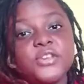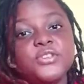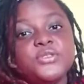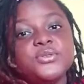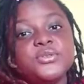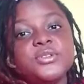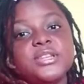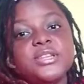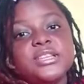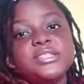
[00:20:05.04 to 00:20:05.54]

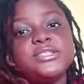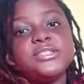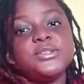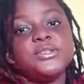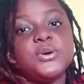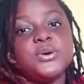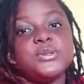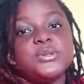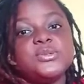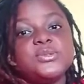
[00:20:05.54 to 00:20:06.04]
You need to
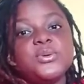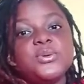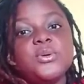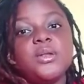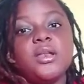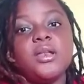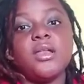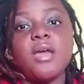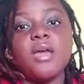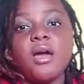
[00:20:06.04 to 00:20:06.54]
go to
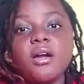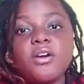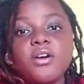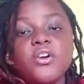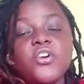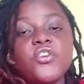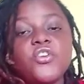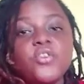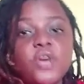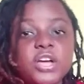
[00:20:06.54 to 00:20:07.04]

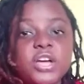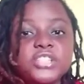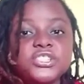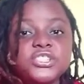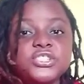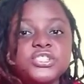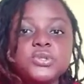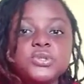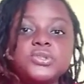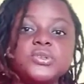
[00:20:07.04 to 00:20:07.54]

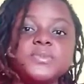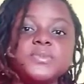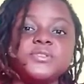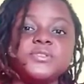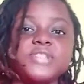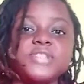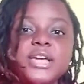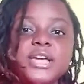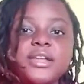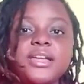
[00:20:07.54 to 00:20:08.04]
Loccrush YouTube's
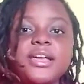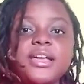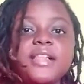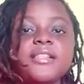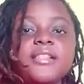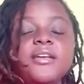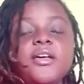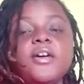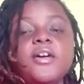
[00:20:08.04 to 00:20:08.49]
channel.